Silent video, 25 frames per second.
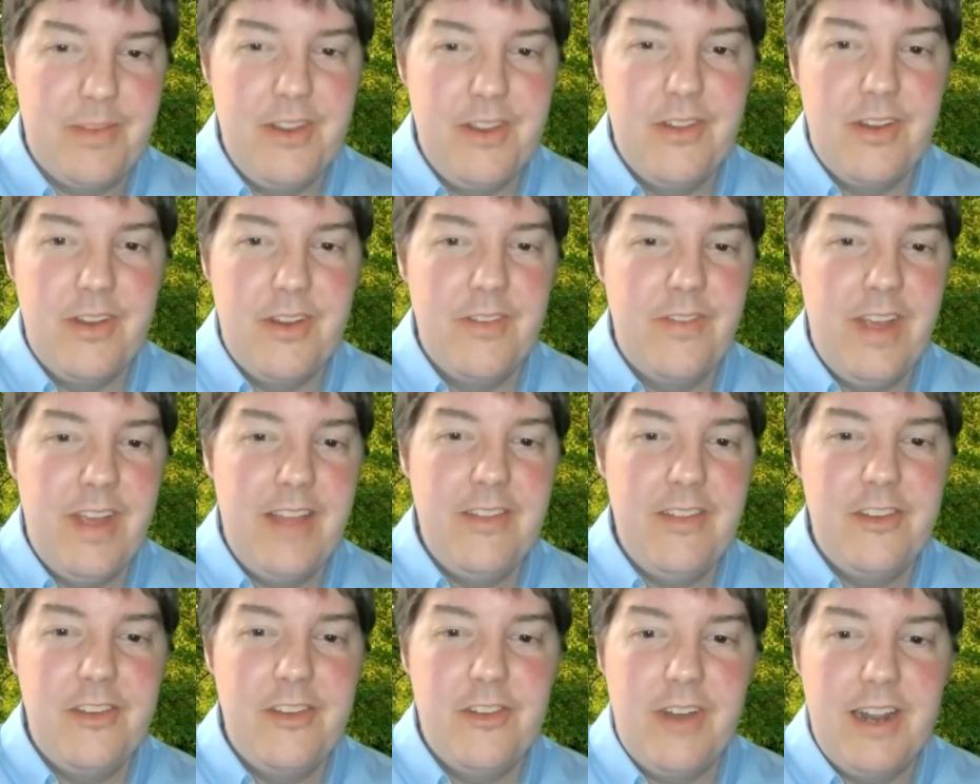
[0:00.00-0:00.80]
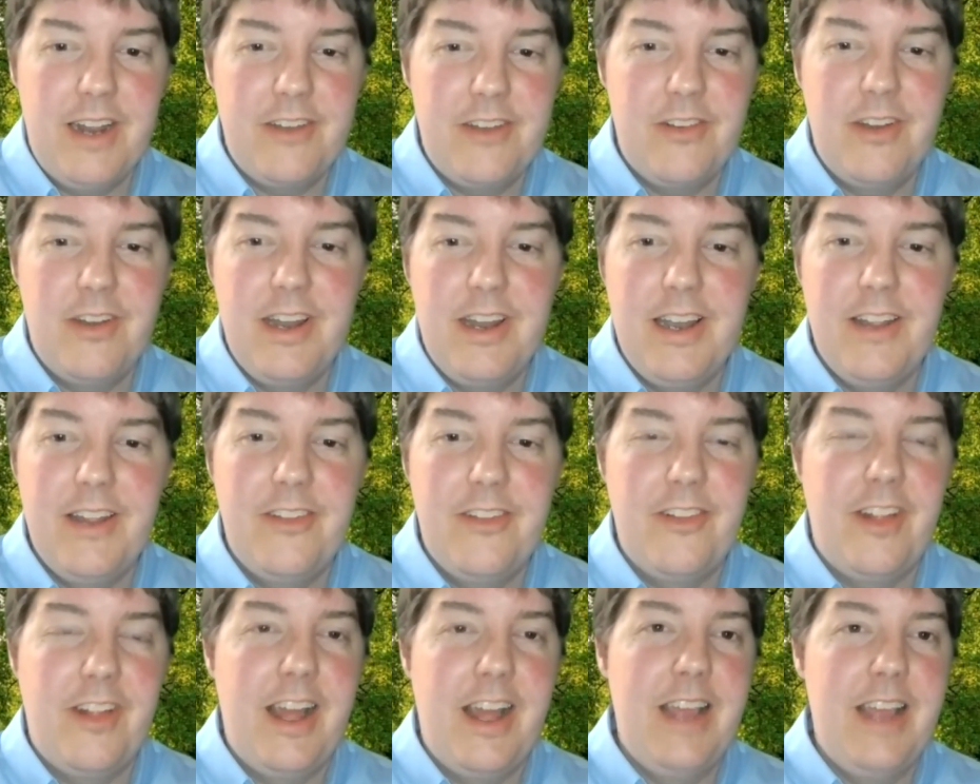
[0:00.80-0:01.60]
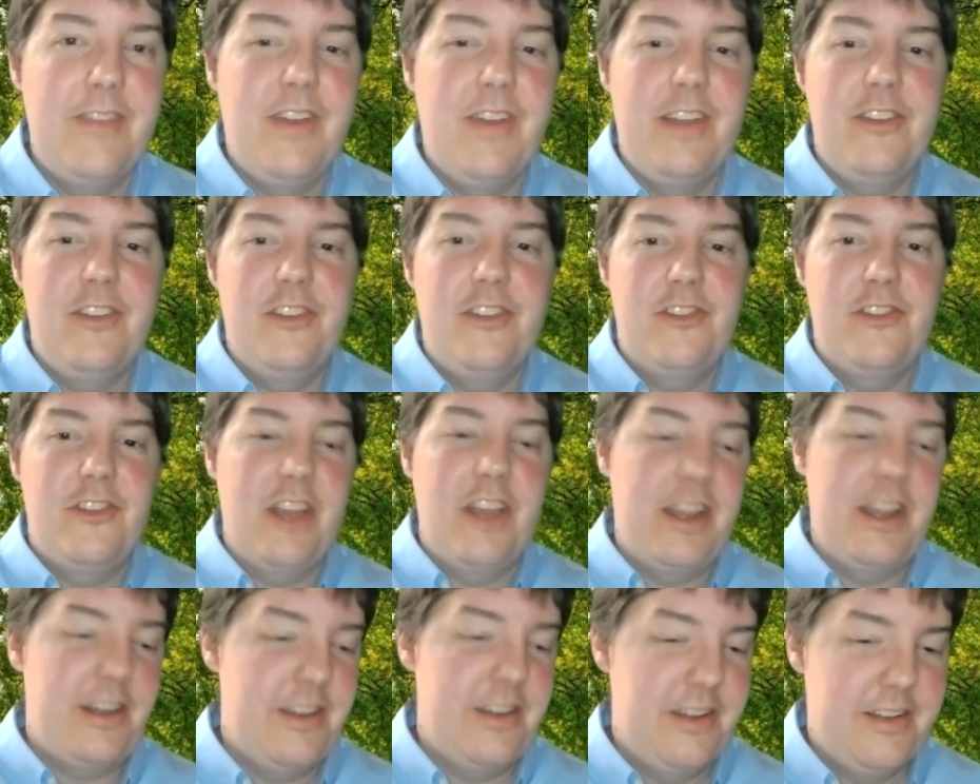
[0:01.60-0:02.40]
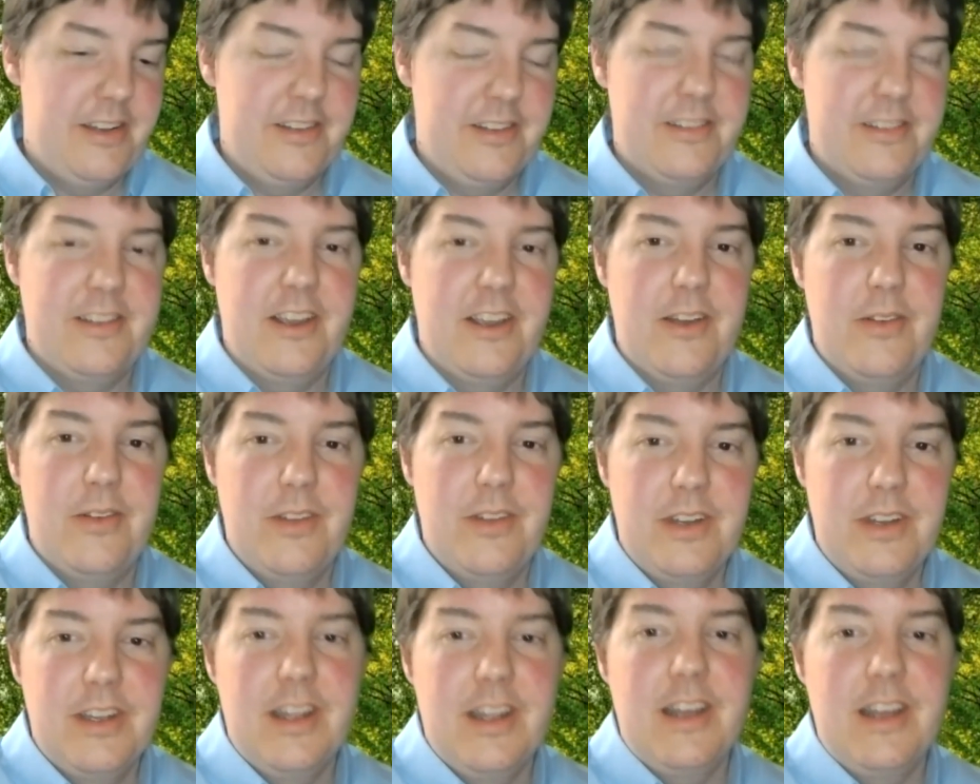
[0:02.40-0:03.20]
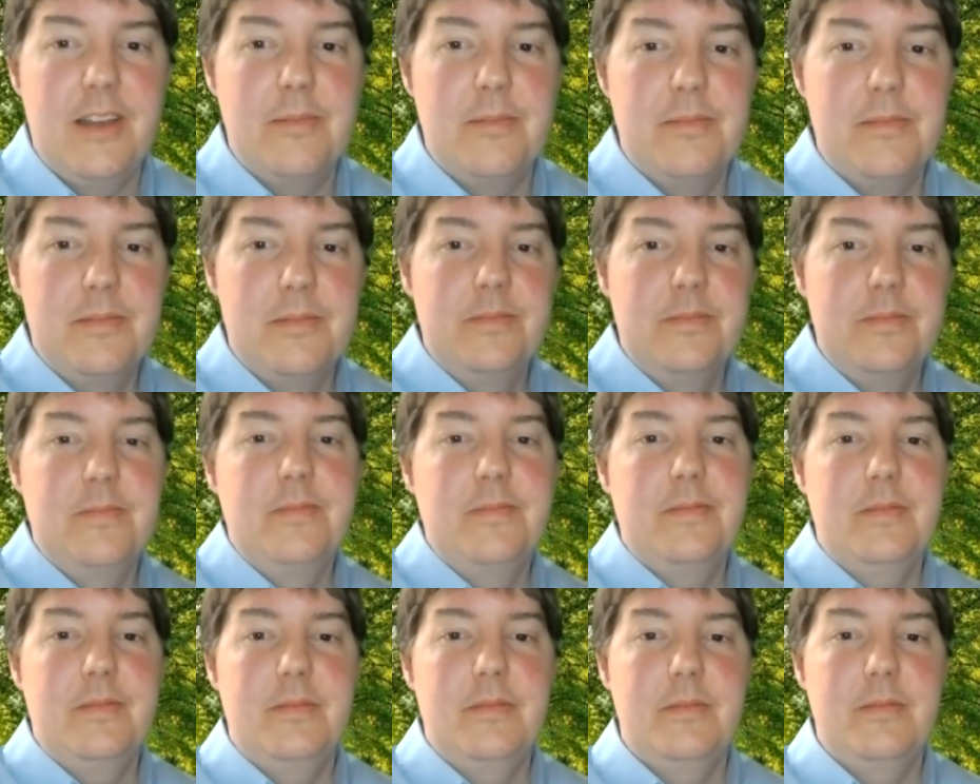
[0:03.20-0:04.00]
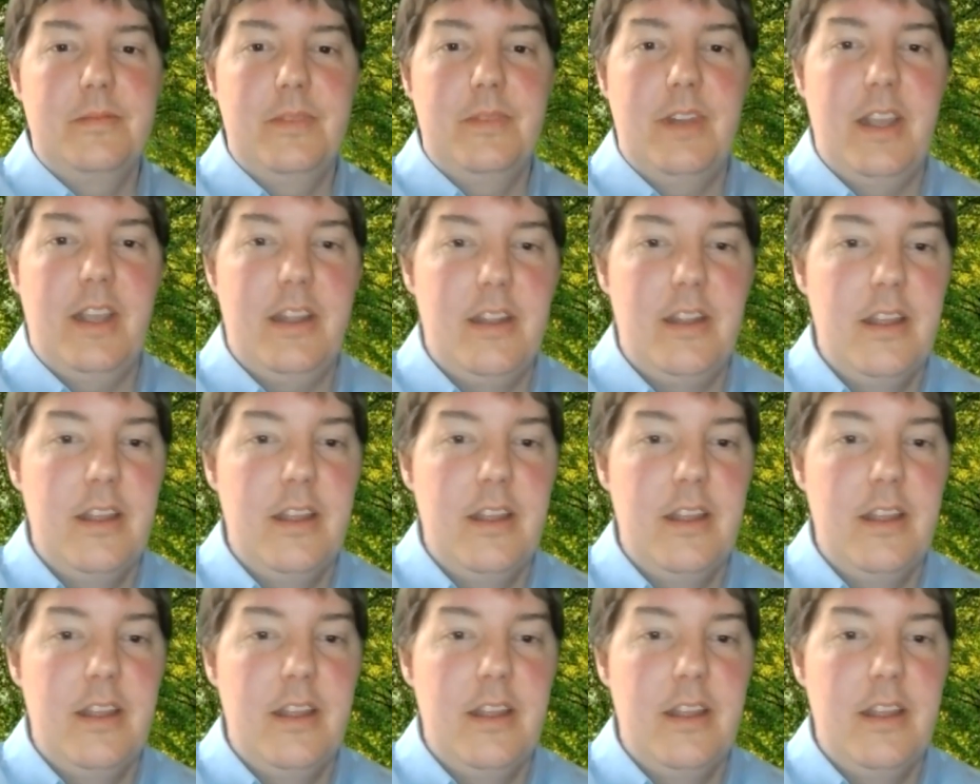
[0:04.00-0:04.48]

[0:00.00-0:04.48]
You can find the directory. It is live. I just checked. So, yeah.